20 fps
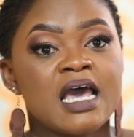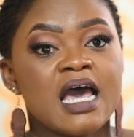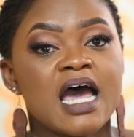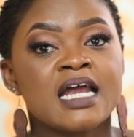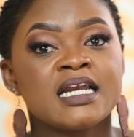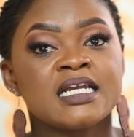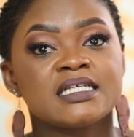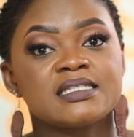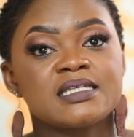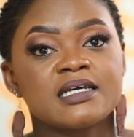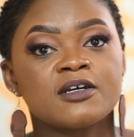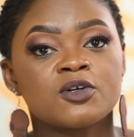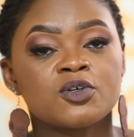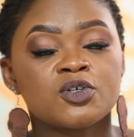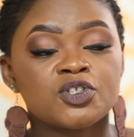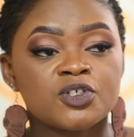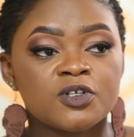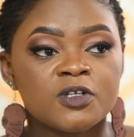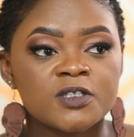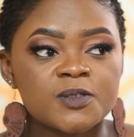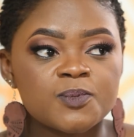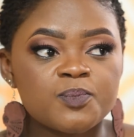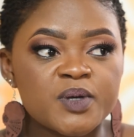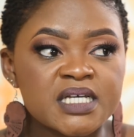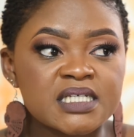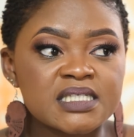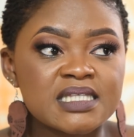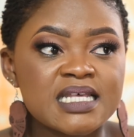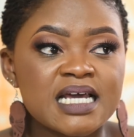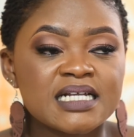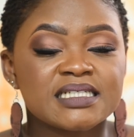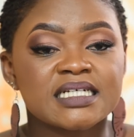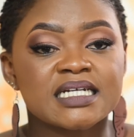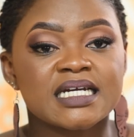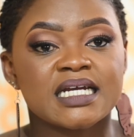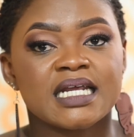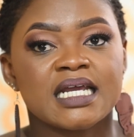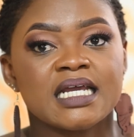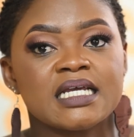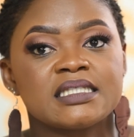and it's a crucial space that
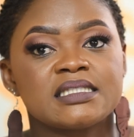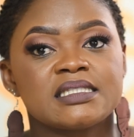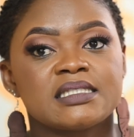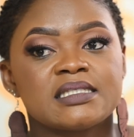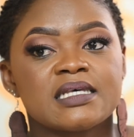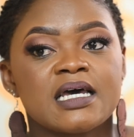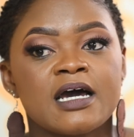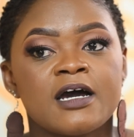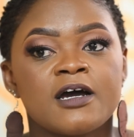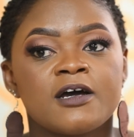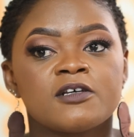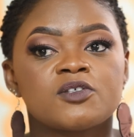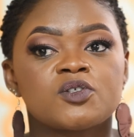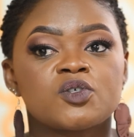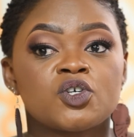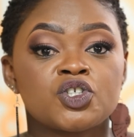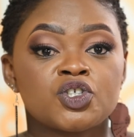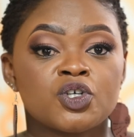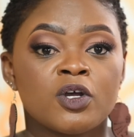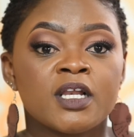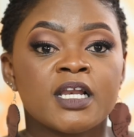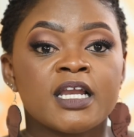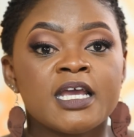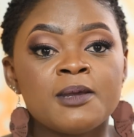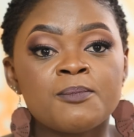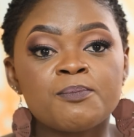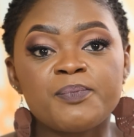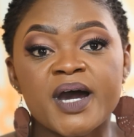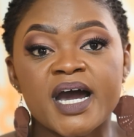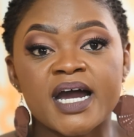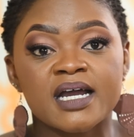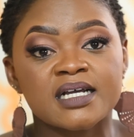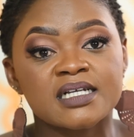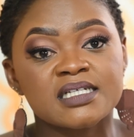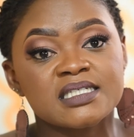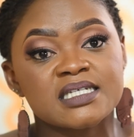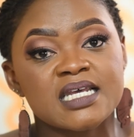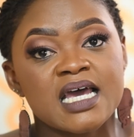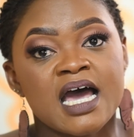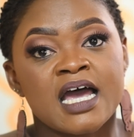creates social
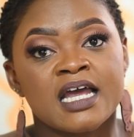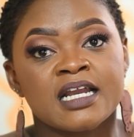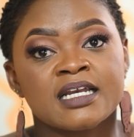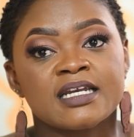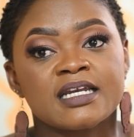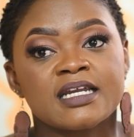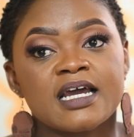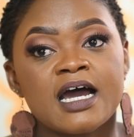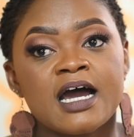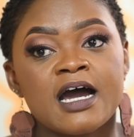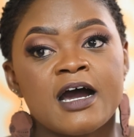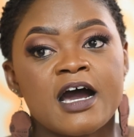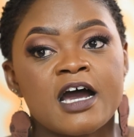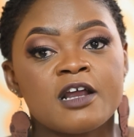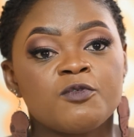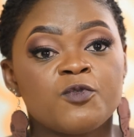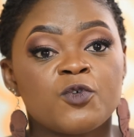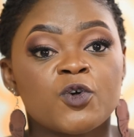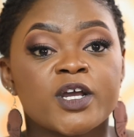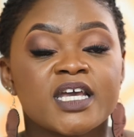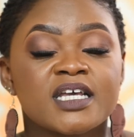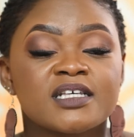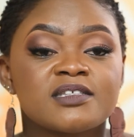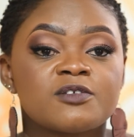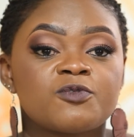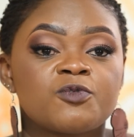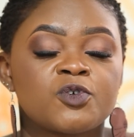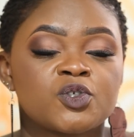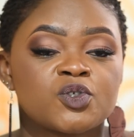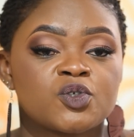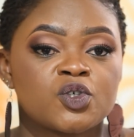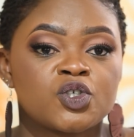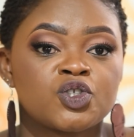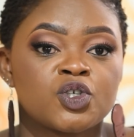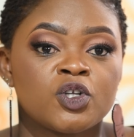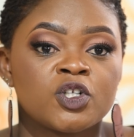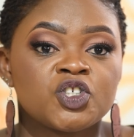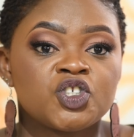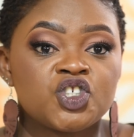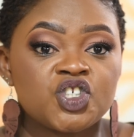impact and advocates for
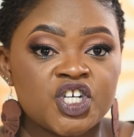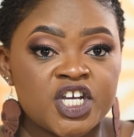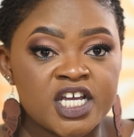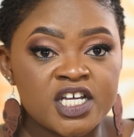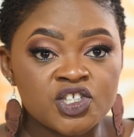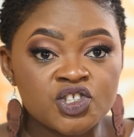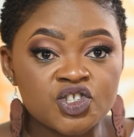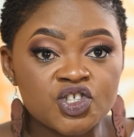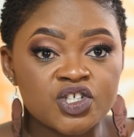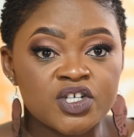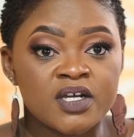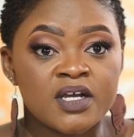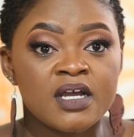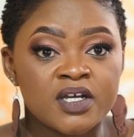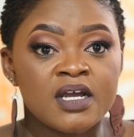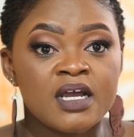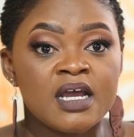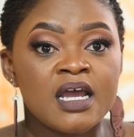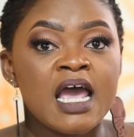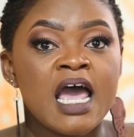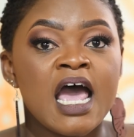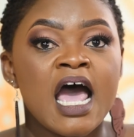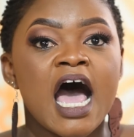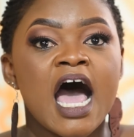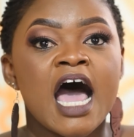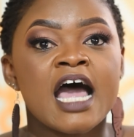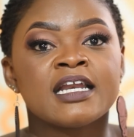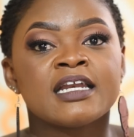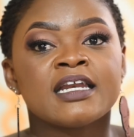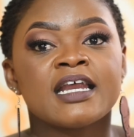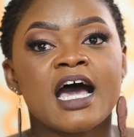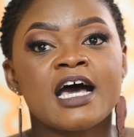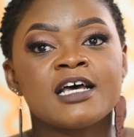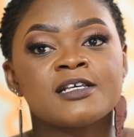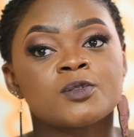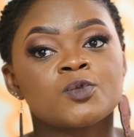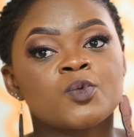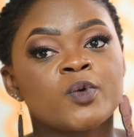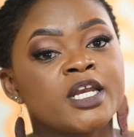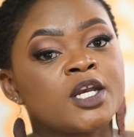social change. And
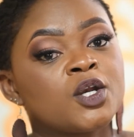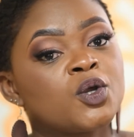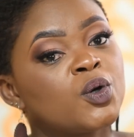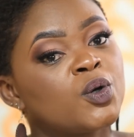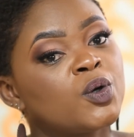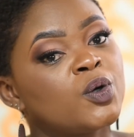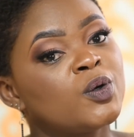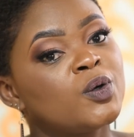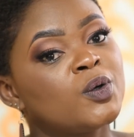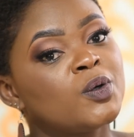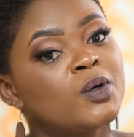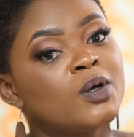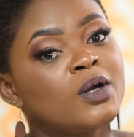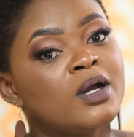as we know,